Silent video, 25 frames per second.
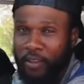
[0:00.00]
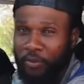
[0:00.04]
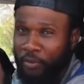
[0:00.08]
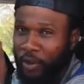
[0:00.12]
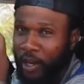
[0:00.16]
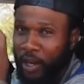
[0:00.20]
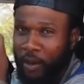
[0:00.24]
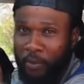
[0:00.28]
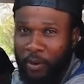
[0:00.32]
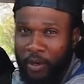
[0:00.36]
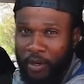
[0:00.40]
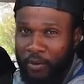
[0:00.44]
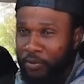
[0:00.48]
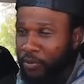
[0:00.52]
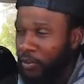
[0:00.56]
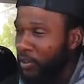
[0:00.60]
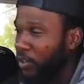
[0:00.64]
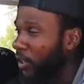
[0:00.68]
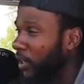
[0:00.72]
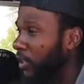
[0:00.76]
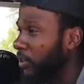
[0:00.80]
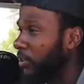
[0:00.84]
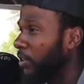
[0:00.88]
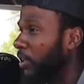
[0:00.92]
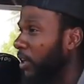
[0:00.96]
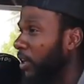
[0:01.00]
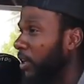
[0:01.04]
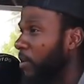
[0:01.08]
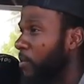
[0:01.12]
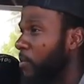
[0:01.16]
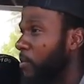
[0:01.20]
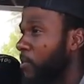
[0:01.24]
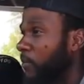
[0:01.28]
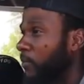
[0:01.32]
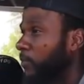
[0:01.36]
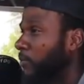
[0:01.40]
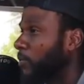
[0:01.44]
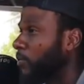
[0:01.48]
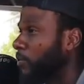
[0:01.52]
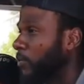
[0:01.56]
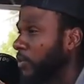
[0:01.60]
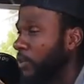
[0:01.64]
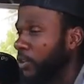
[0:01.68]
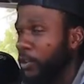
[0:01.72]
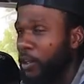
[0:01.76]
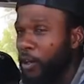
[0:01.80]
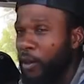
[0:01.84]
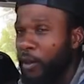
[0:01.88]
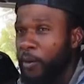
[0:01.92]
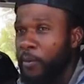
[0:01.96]
get the van ready for the next day.
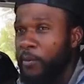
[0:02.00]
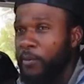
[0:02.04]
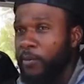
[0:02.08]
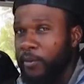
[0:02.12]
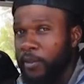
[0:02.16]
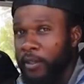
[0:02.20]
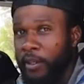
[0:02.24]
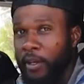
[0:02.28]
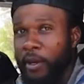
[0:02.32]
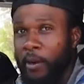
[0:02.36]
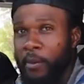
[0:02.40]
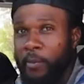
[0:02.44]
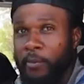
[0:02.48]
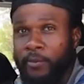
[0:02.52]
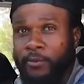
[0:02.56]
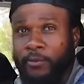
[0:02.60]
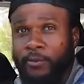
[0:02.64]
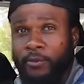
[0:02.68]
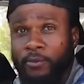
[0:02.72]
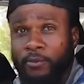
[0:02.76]
So, yep.